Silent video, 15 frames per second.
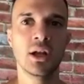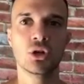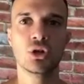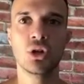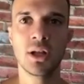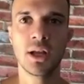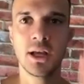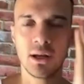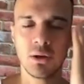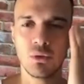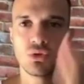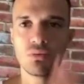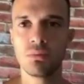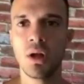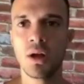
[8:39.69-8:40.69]
couldn't get it. He
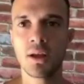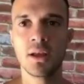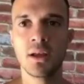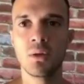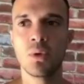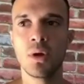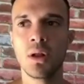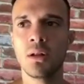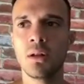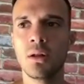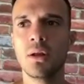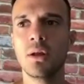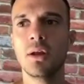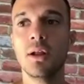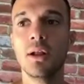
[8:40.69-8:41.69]
was blocking it well.